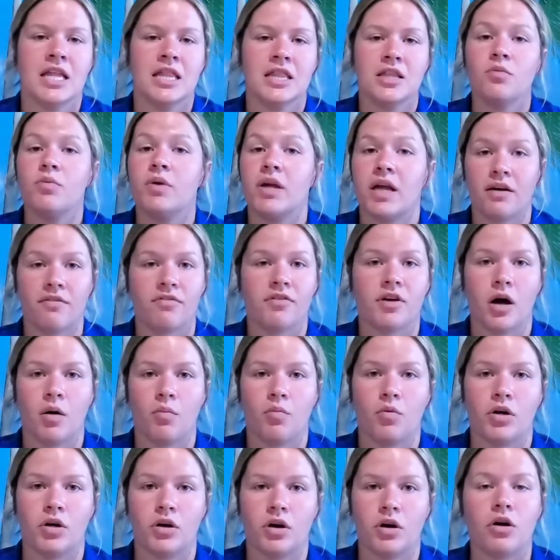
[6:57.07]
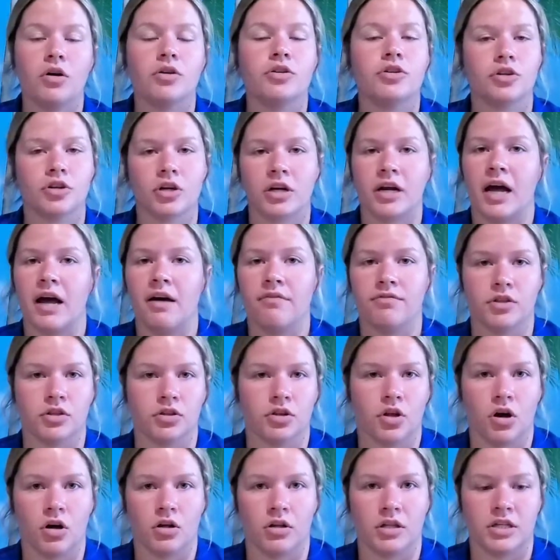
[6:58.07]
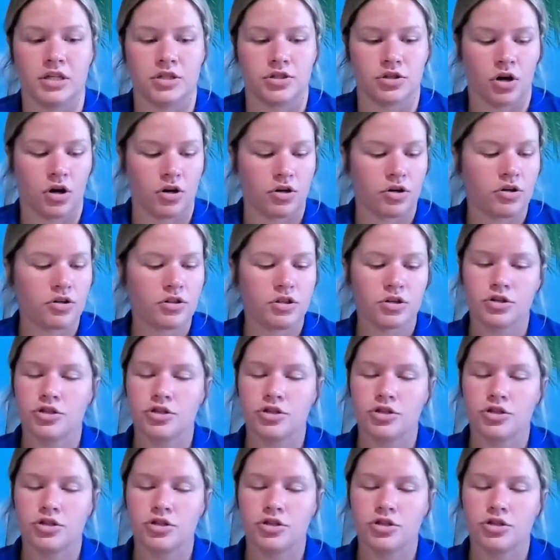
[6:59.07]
Then we have come when called. You're going to have the long leash on her.